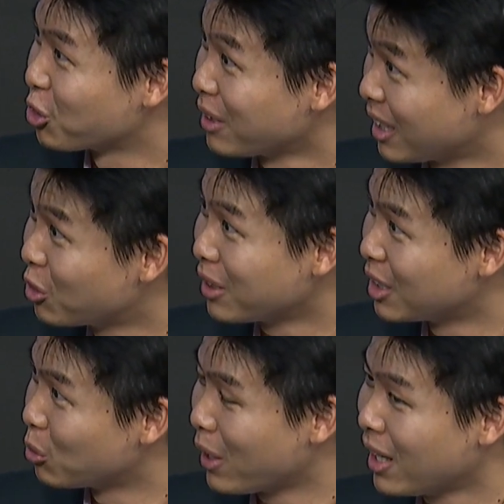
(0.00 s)
So,
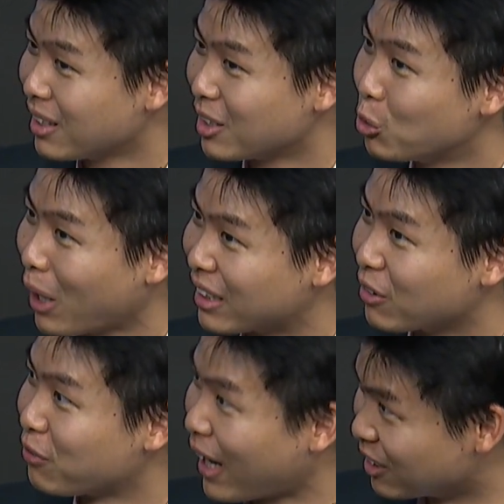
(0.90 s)
in a way, you are the
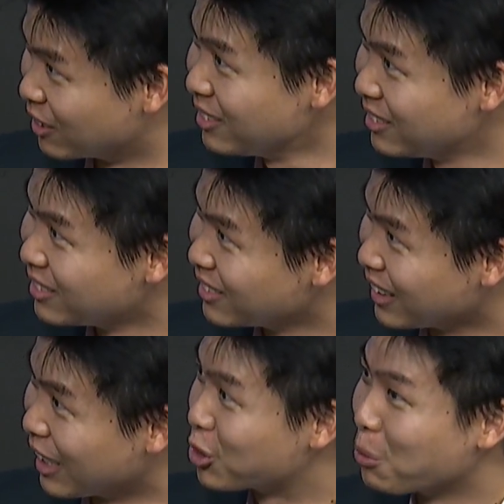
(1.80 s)
funnel
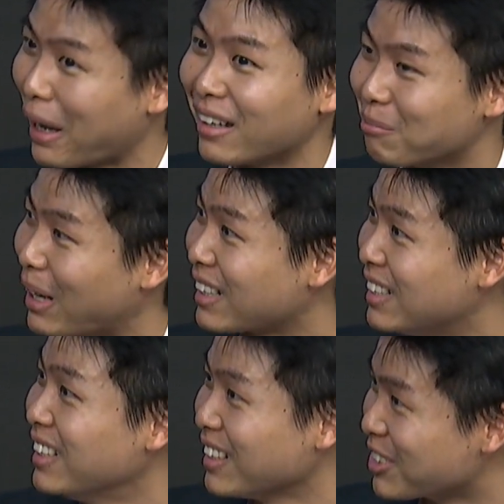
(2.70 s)
into my
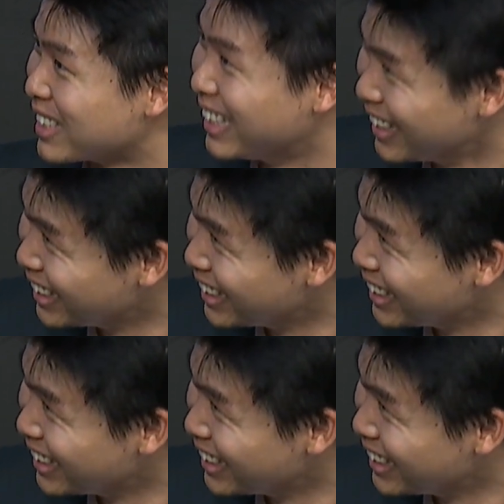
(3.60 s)
clinic, you see.